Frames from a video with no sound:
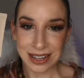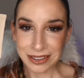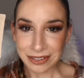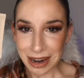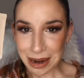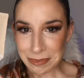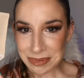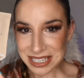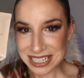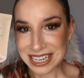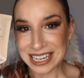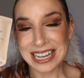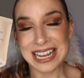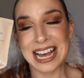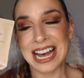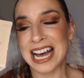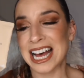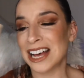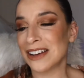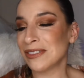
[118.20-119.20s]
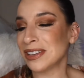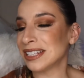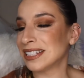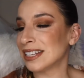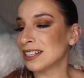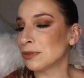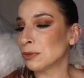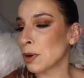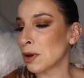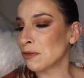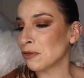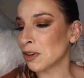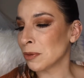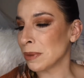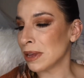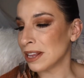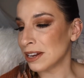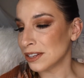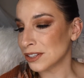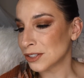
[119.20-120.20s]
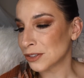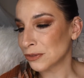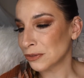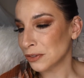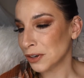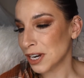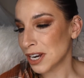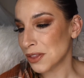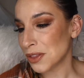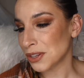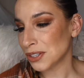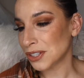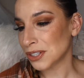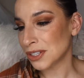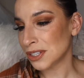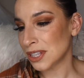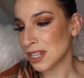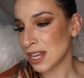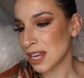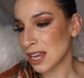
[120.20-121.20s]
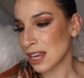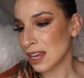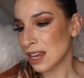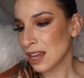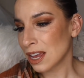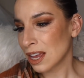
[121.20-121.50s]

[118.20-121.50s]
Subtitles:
empty I have is this one from Innisfree. This is the